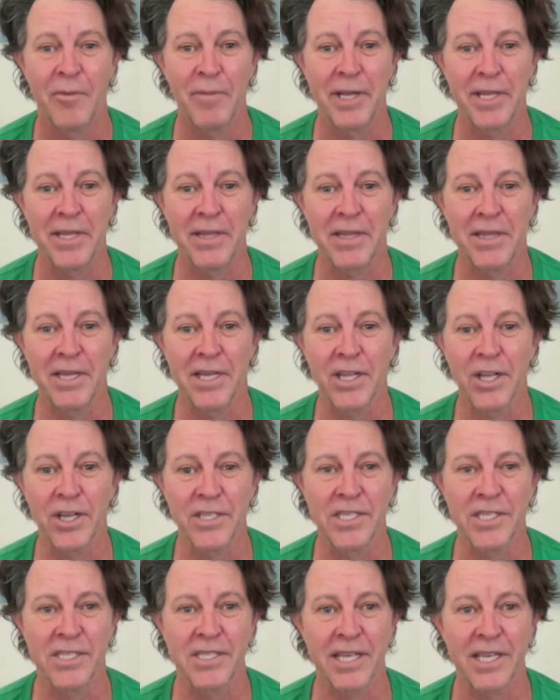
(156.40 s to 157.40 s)
I mean, the
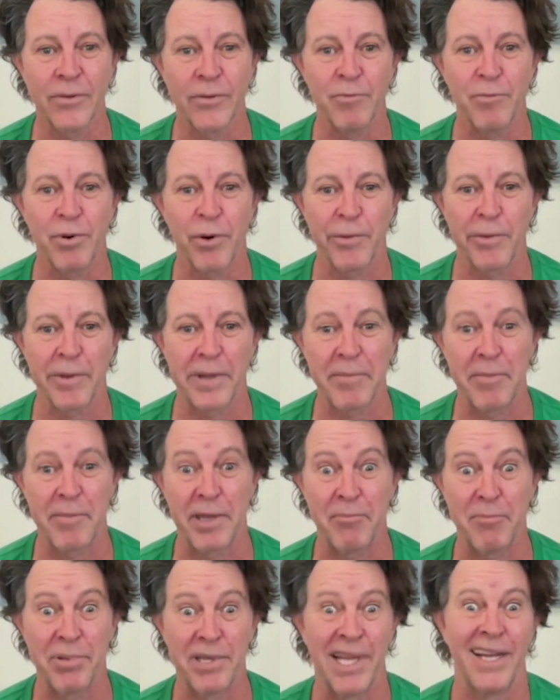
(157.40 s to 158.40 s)
closest thing would probably be
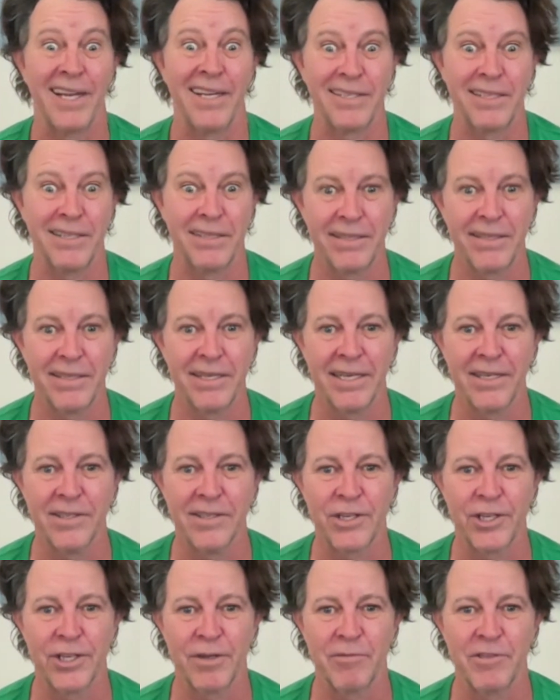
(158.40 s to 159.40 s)
Blood in
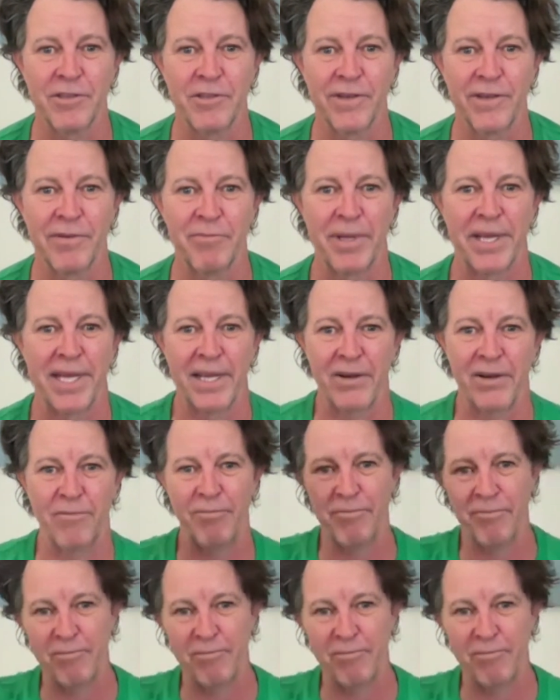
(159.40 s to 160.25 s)
terms of it being a